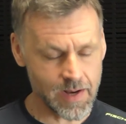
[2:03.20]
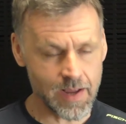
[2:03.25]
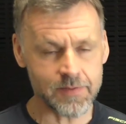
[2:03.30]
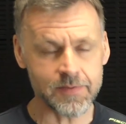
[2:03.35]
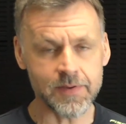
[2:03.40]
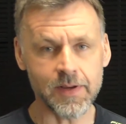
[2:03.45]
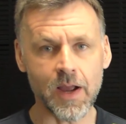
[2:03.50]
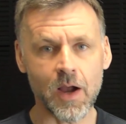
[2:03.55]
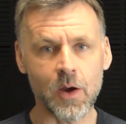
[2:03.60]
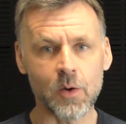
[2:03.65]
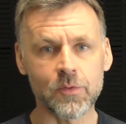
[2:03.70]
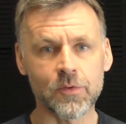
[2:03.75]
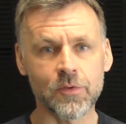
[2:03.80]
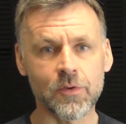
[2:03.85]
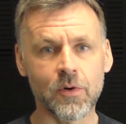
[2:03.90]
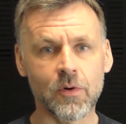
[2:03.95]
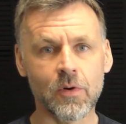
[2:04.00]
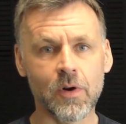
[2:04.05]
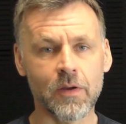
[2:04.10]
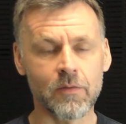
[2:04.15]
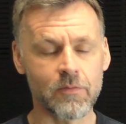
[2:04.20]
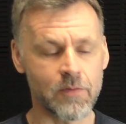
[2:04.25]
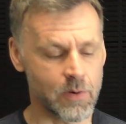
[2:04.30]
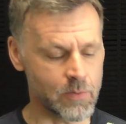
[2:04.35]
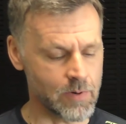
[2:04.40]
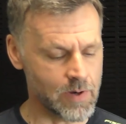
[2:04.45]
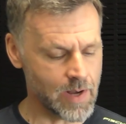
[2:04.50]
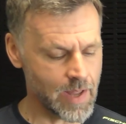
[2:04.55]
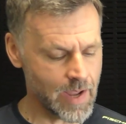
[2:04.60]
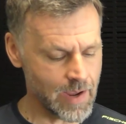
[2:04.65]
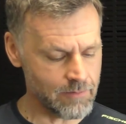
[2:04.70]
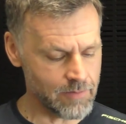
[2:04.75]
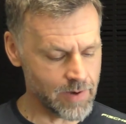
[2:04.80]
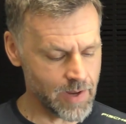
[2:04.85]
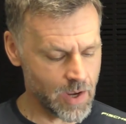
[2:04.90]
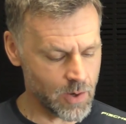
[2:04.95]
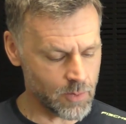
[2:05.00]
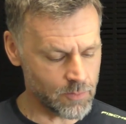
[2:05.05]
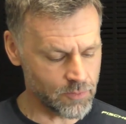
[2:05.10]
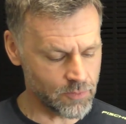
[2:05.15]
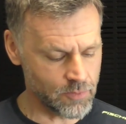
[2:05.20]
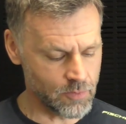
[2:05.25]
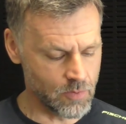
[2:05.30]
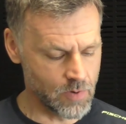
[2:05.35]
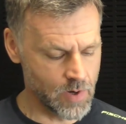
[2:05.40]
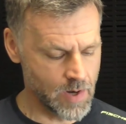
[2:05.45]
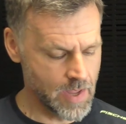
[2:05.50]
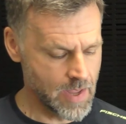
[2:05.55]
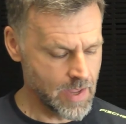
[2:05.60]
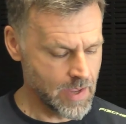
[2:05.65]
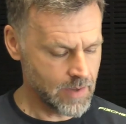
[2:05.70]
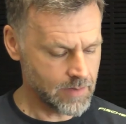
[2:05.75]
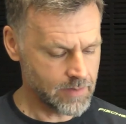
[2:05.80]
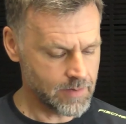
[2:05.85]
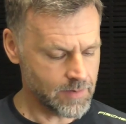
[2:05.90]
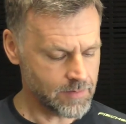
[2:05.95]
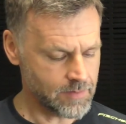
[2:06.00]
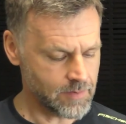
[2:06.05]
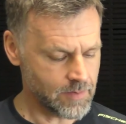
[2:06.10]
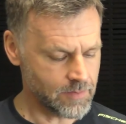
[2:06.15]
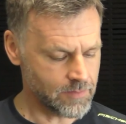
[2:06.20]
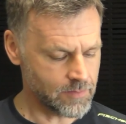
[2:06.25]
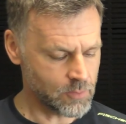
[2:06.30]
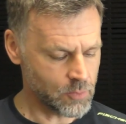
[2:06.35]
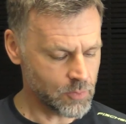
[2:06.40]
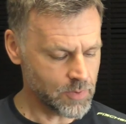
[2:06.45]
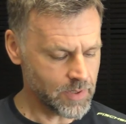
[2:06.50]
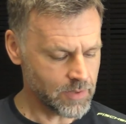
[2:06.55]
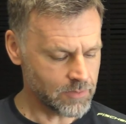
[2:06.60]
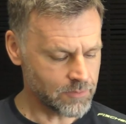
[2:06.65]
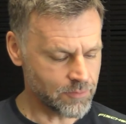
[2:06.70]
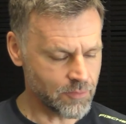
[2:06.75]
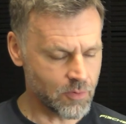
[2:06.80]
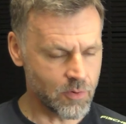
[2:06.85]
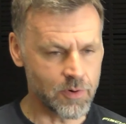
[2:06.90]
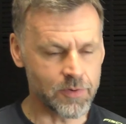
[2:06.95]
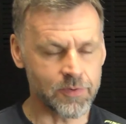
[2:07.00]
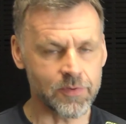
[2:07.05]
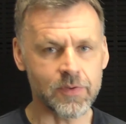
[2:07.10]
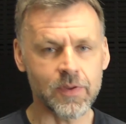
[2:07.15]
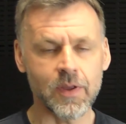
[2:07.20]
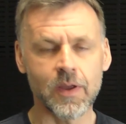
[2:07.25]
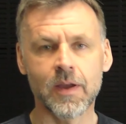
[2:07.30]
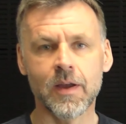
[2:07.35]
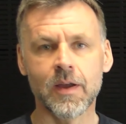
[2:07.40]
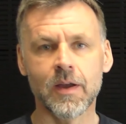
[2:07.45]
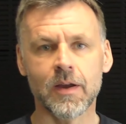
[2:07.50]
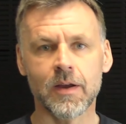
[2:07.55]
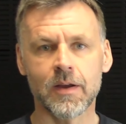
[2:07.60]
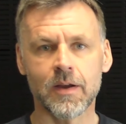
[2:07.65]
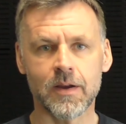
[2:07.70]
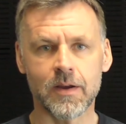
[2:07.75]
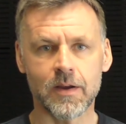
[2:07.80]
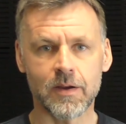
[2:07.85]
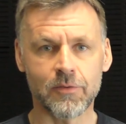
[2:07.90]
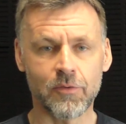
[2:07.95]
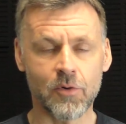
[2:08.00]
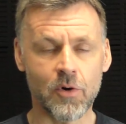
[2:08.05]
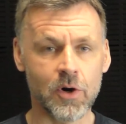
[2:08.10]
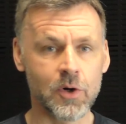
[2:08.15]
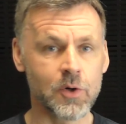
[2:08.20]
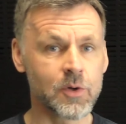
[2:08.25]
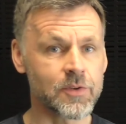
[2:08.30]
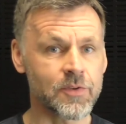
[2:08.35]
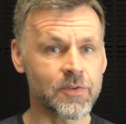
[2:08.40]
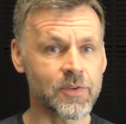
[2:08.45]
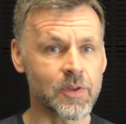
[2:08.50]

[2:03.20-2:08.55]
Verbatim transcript: classic outsole, very lively outsole. This is reinforced for good